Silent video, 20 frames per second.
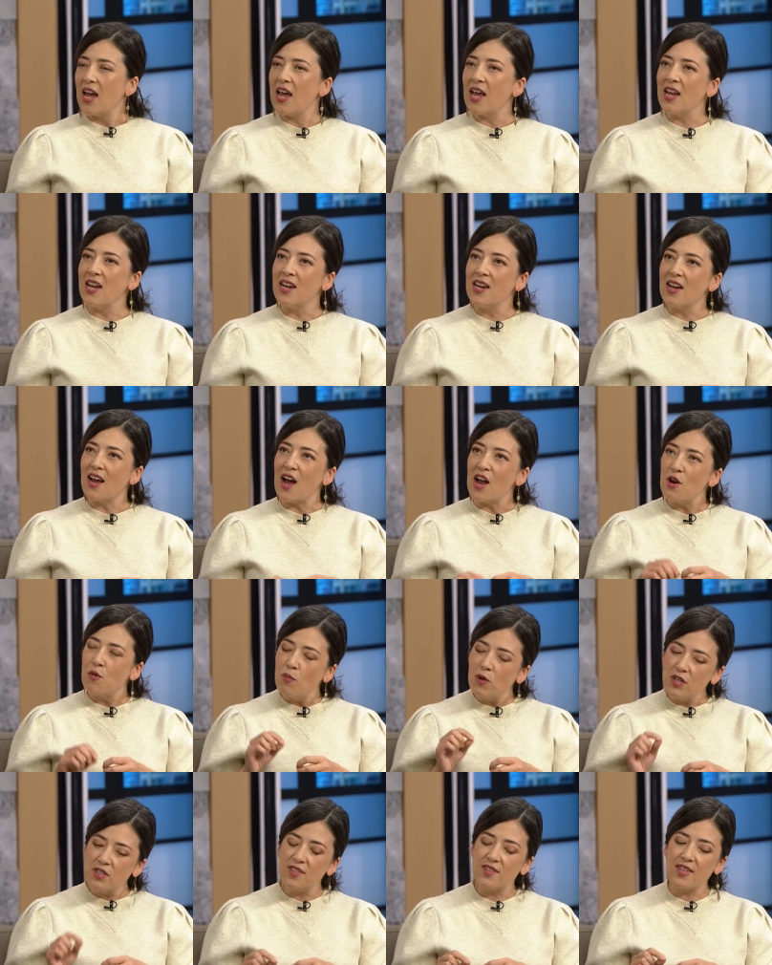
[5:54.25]
And I
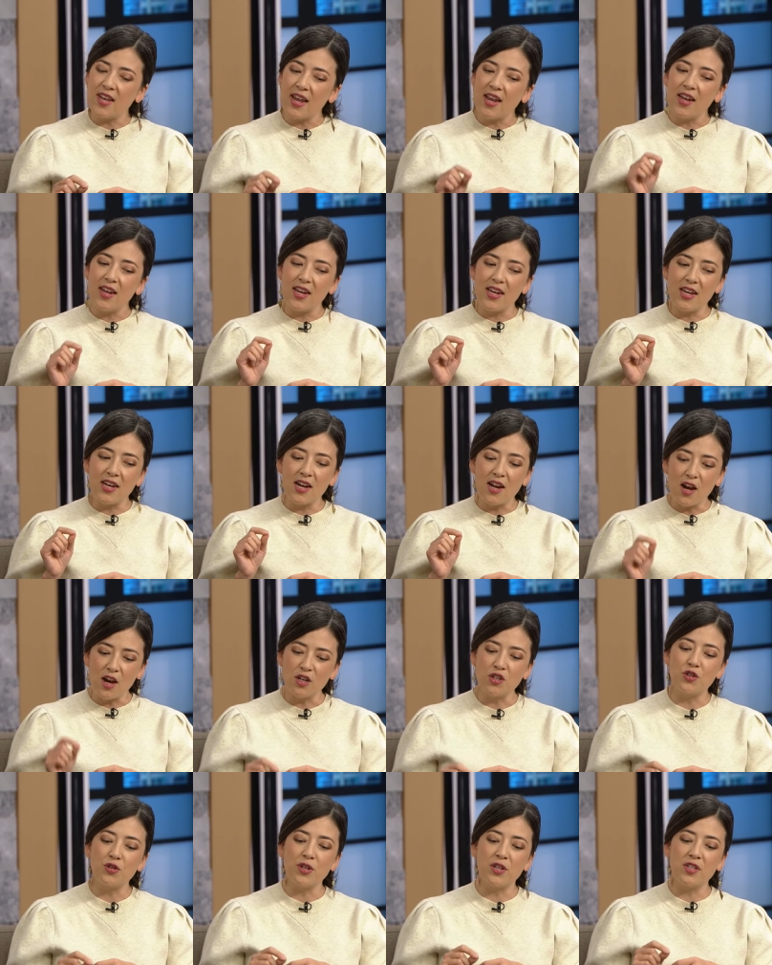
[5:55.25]
will say, in
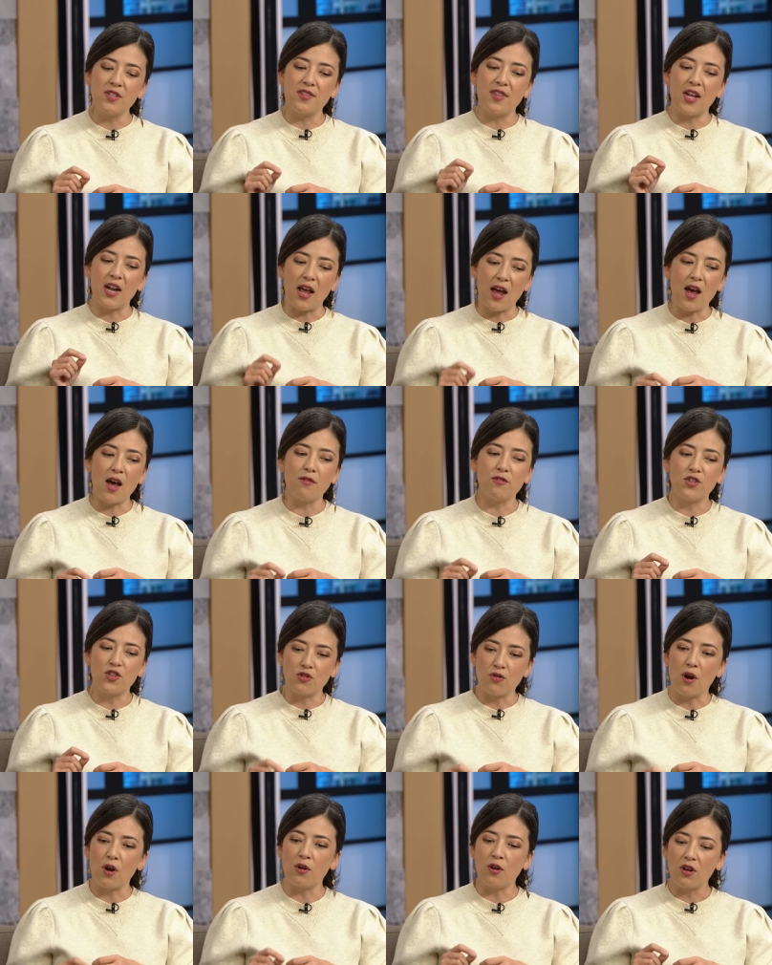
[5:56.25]
countries that have
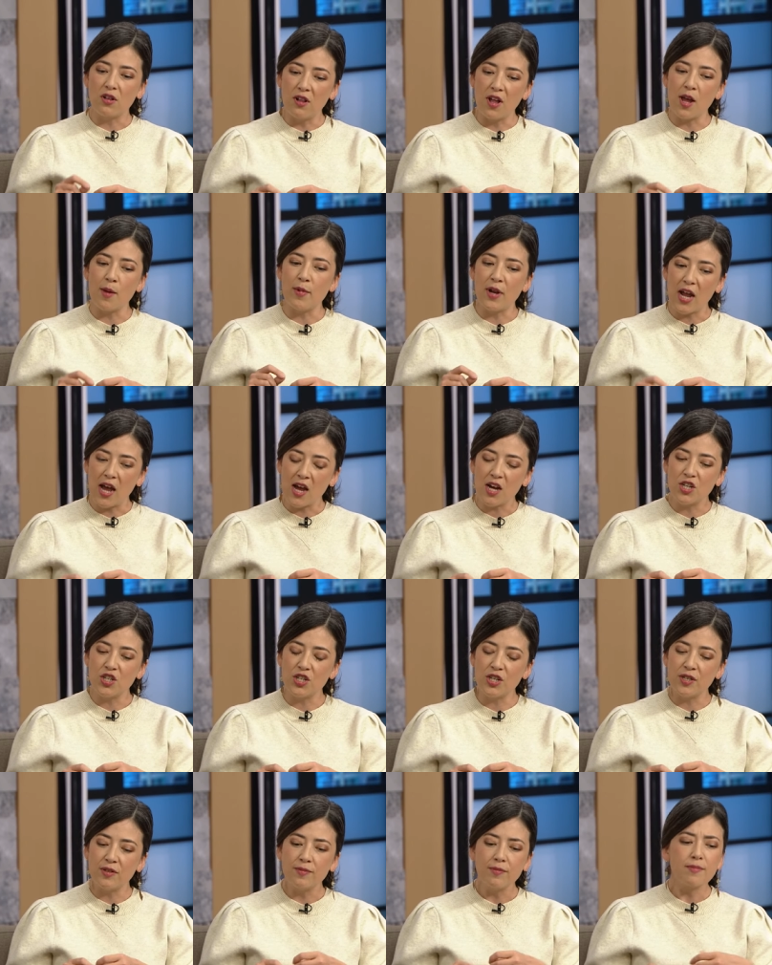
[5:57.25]
stronger climate
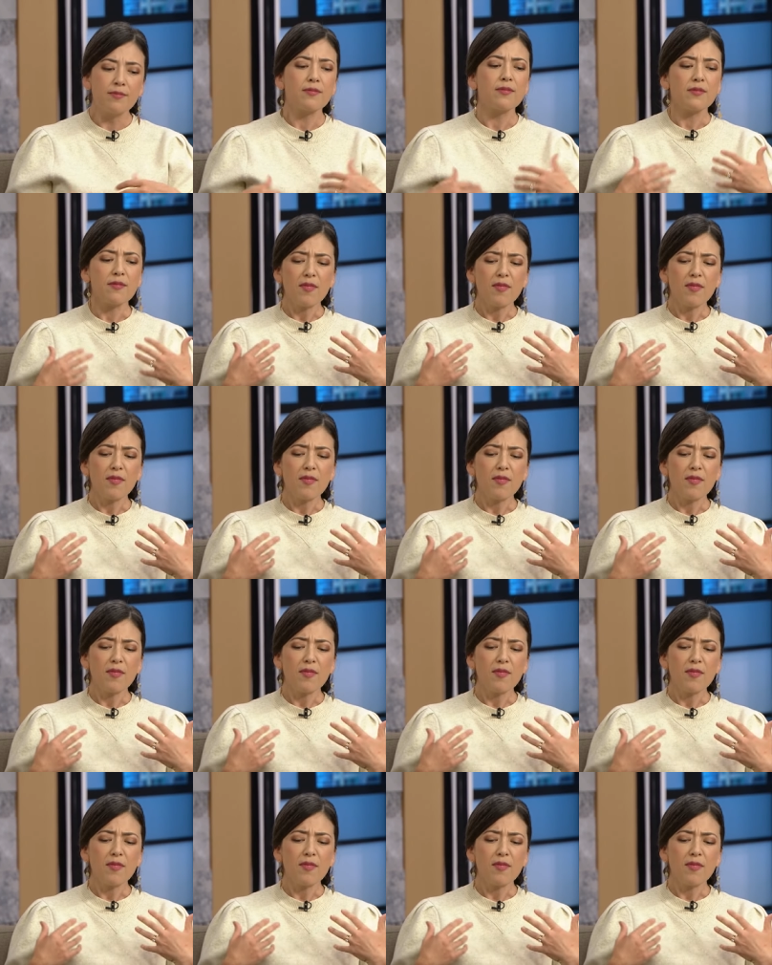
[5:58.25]
action,